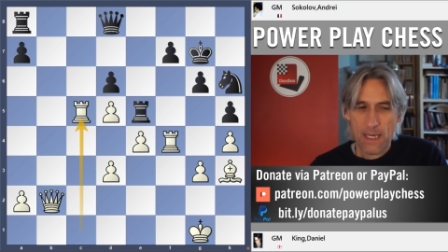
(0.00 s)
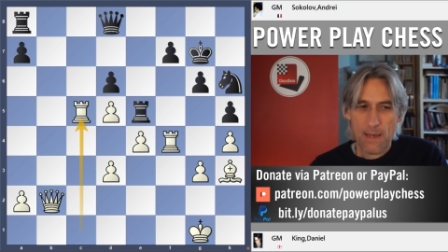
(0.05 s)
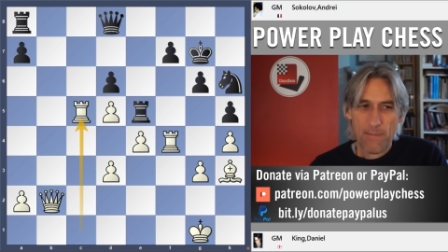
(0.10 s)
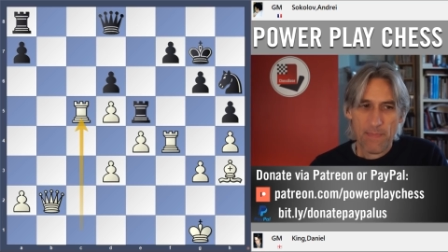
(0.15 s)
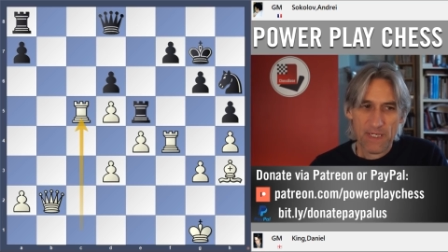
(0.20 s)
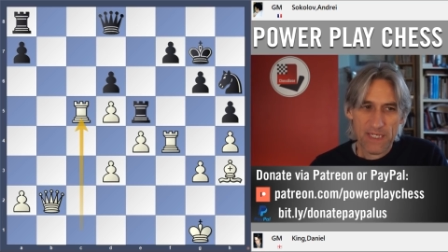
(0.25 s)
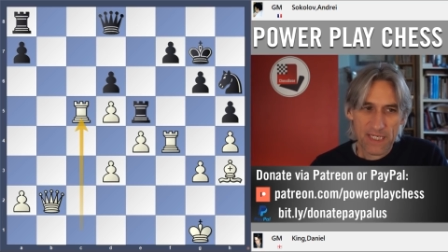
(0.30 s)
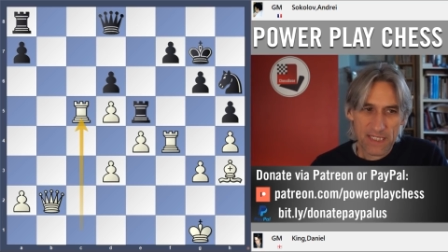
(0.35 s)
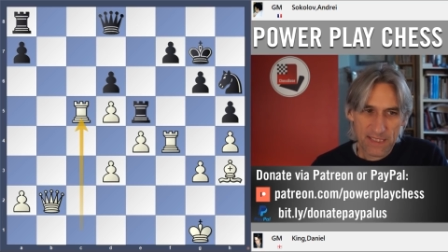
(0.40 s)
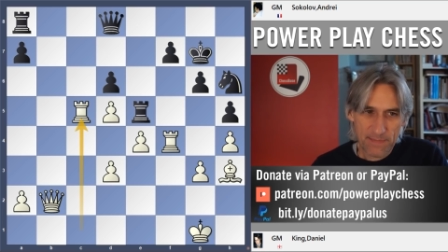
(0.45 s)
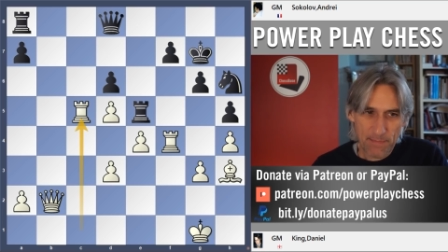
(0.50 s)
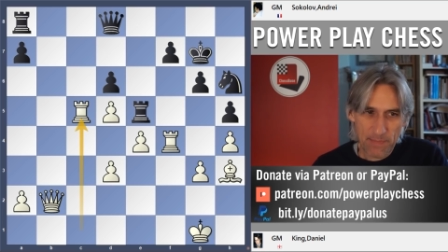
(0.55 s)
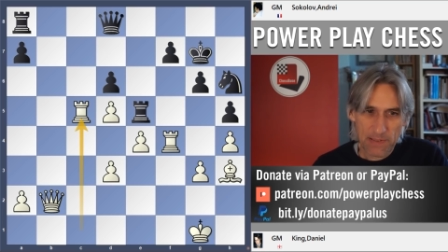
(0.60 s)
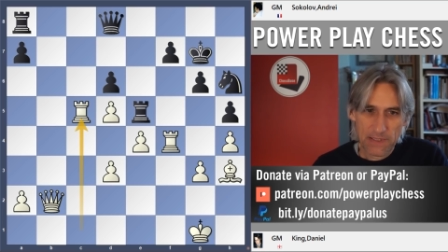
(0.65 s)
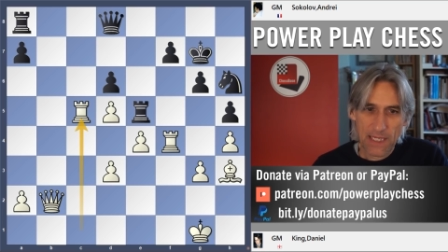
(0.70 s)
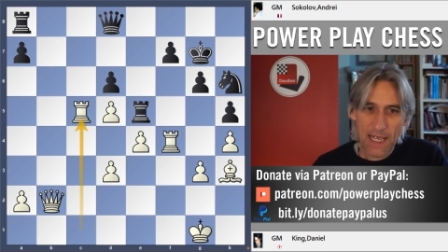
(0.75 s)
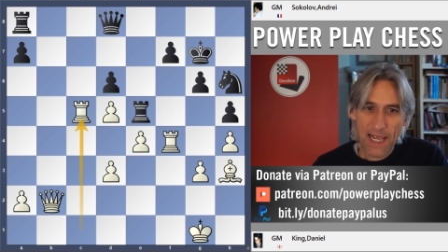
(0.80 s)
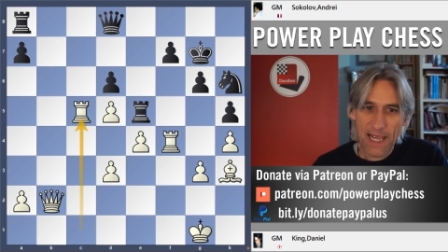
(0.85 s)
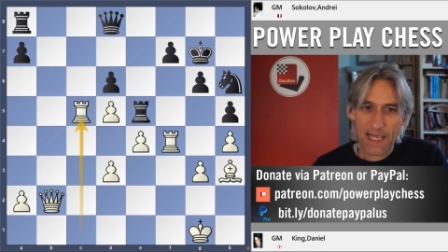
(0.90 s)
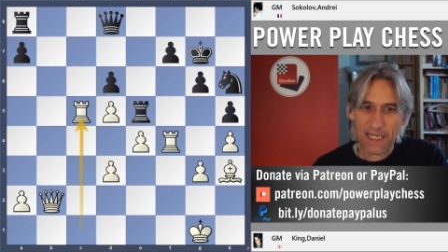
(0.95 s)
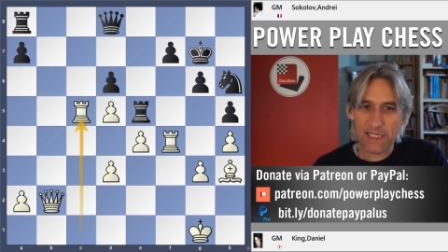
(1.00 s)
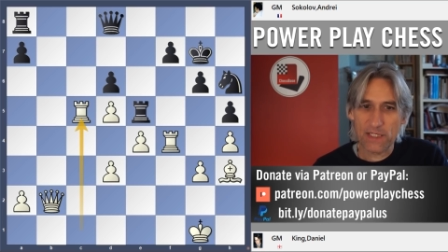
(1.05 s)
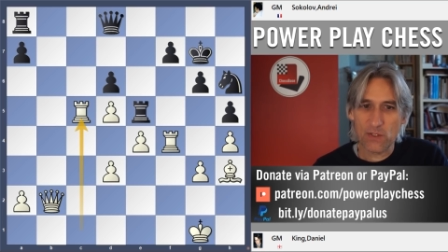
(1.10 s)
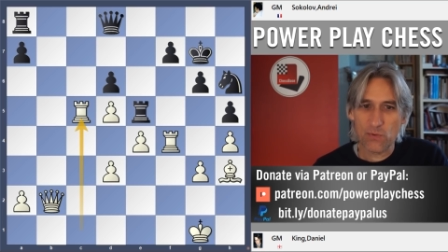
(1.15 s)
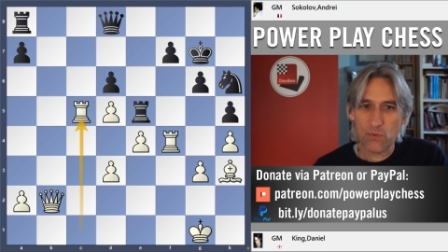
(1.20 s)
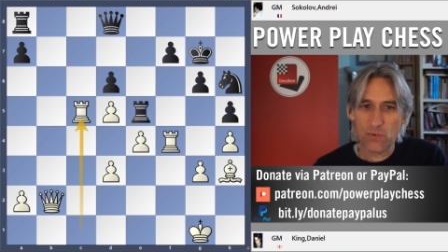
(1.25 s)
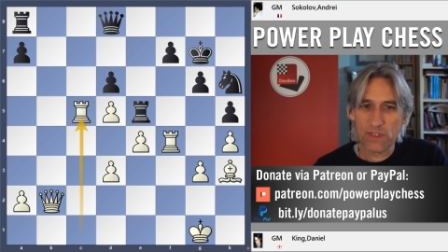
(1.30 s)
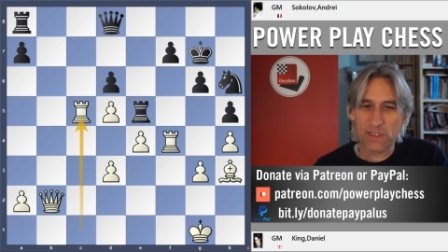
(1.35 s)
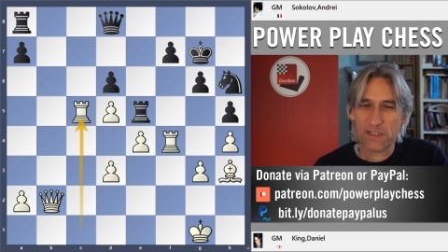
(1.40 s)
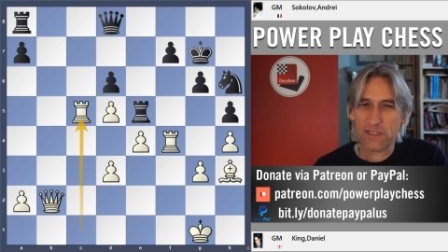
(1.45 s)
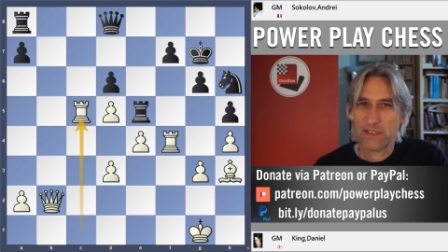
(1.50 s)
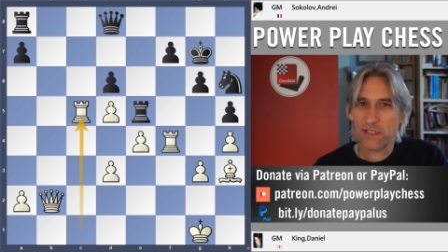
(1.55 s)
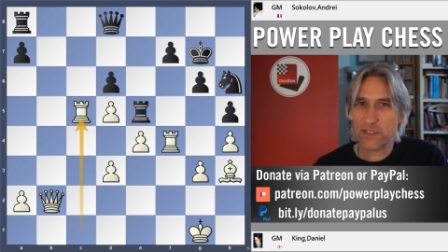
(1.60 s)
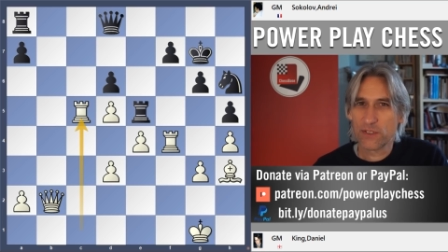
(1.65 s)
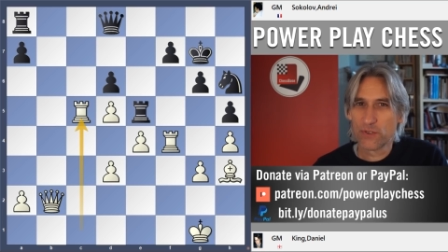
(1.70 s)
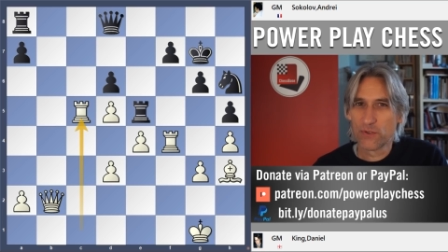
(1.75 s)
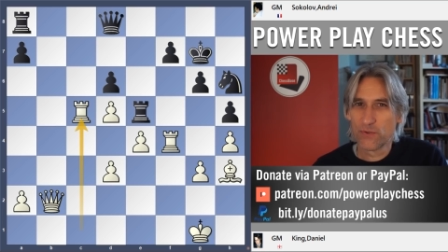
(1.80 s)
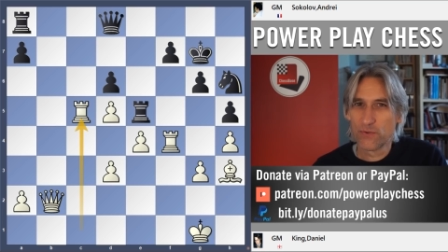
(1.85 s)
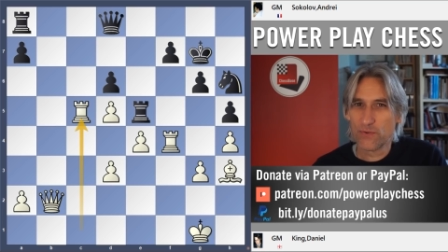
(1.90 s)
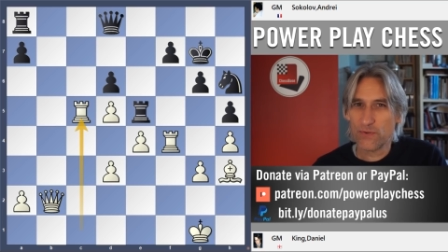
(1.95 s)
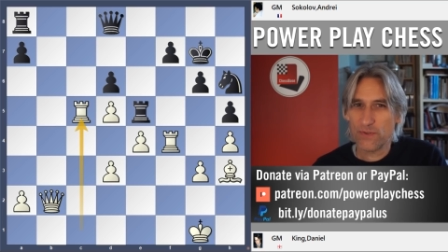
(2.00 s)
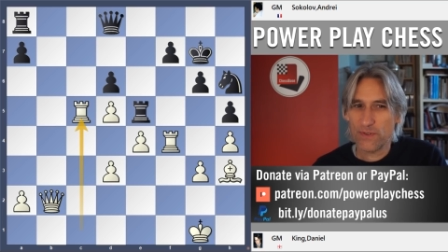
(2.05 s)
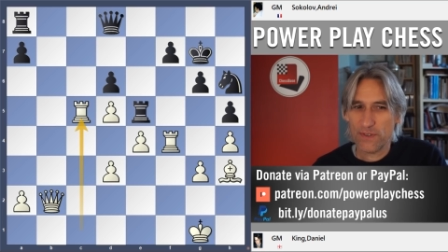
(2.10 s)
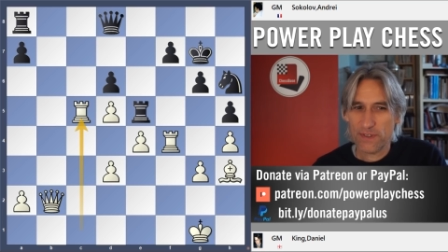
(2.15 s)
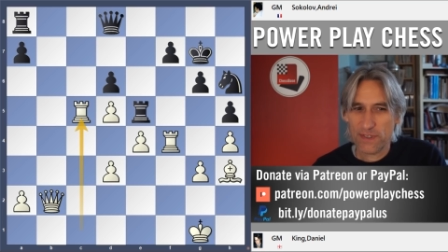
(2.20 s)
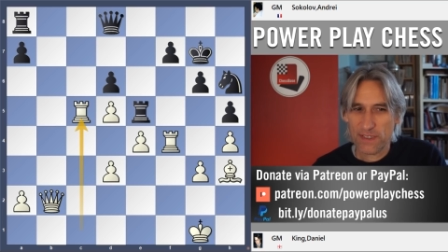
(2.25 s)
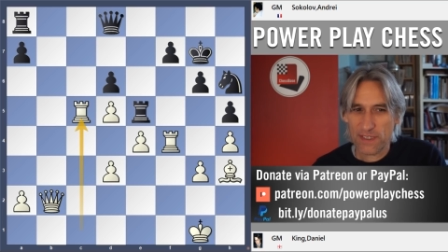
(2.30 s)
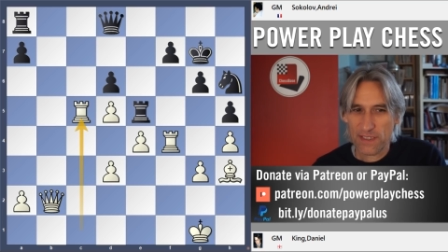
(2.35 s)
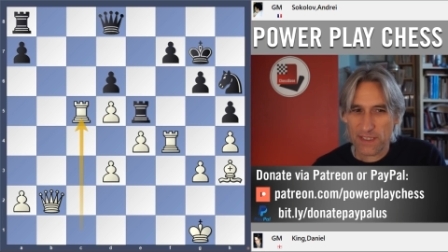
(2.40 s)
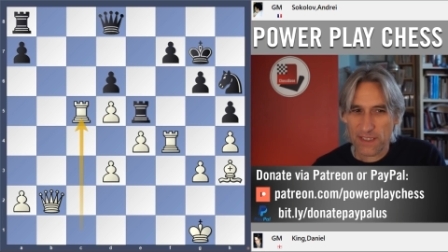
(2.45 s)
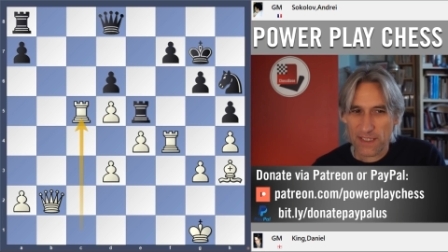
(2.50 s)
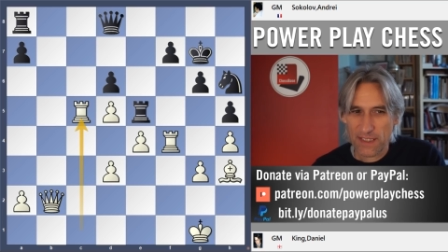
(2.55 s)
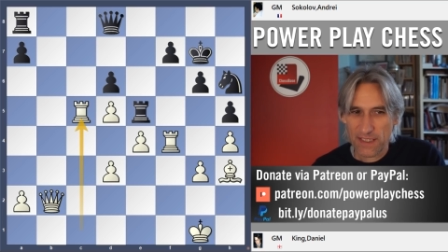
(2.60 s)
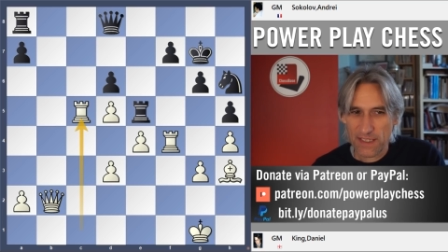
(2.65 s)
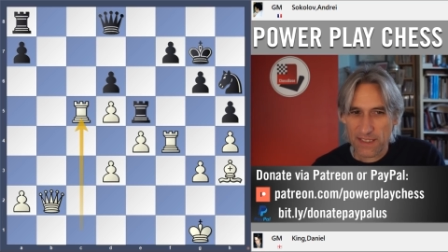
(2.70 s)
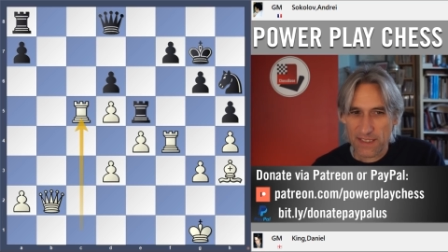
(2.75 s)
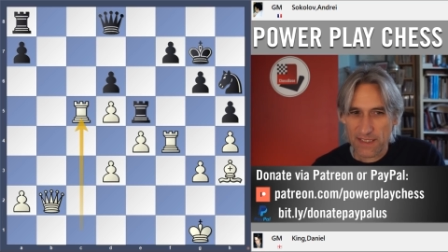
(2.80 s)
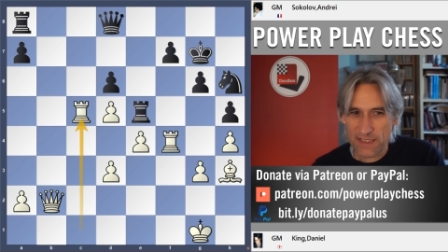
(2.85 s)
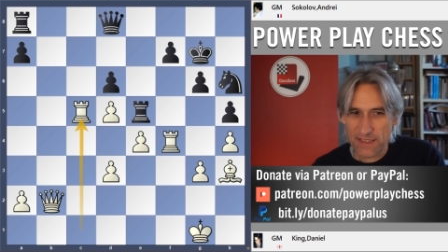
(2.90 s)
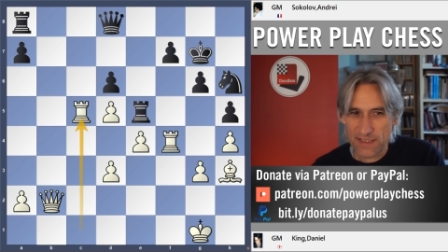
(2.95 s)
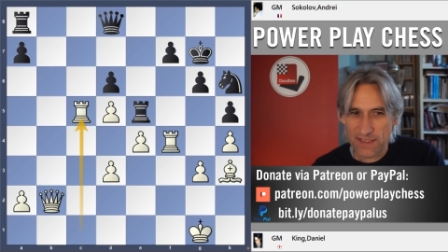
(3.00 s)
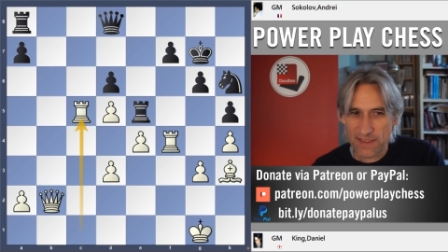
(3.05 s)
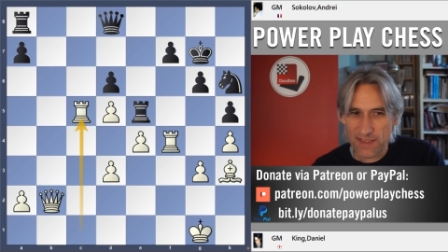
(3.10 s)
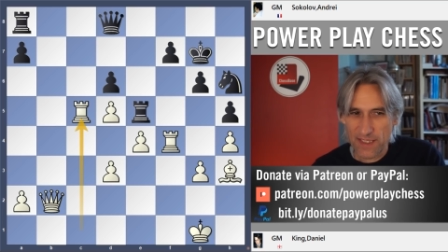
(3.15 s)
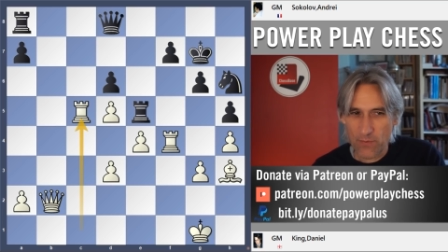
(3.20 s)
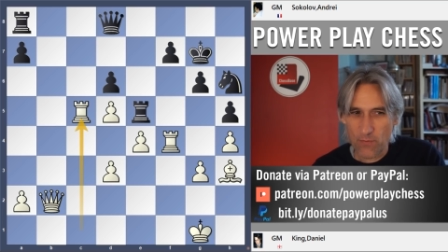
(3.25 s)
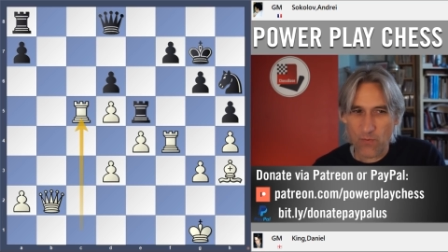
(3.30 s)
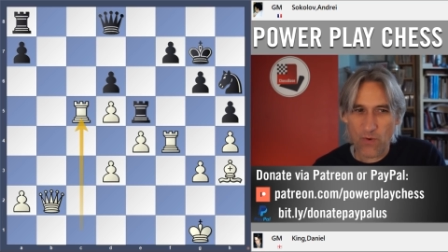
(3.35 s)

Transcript: But his plan was to, set,